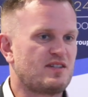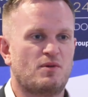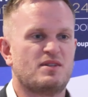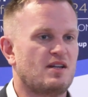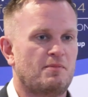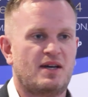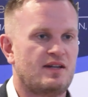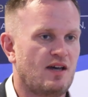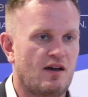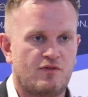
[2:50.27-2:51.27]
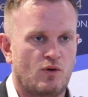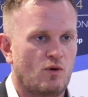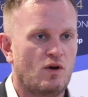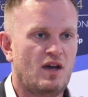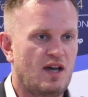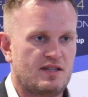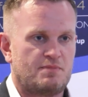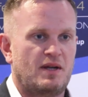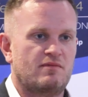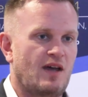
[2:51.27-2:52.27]
so it's in a PDF or it's
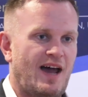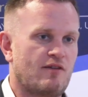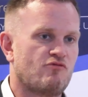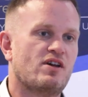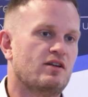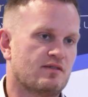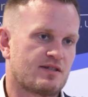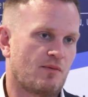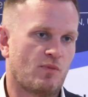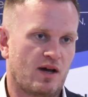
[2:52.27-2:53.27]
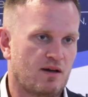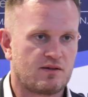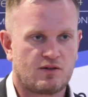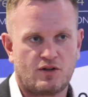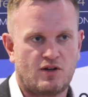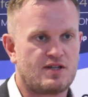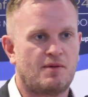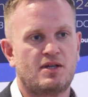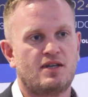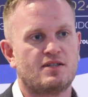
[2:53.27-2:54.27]
been handwritten somewhere God knows
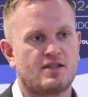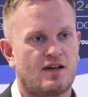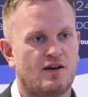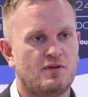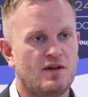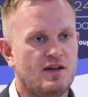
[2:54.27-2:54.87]
how many years ago.